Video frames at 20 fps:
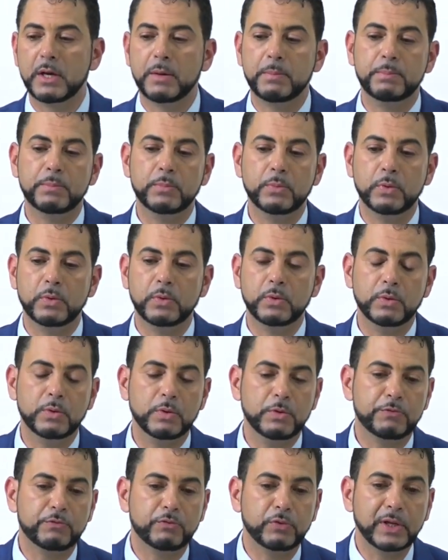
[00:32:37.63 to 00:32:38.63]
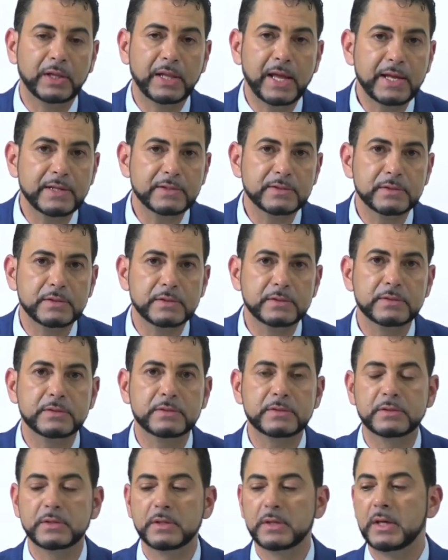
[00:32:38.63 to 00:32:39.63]
more
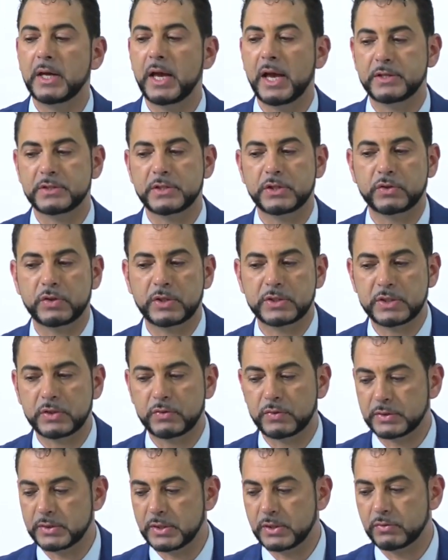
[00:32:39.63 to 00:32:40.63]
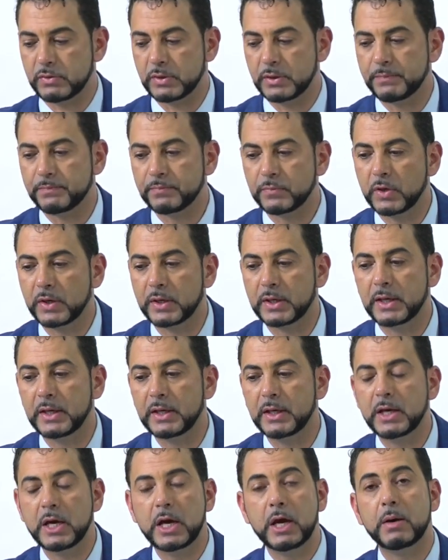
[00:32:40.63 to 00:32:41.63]
freelancers, etc., etc., etc.
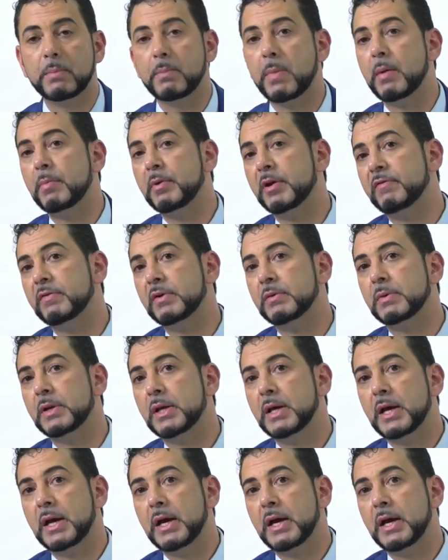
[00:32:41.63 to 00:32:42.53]
Okay, might be even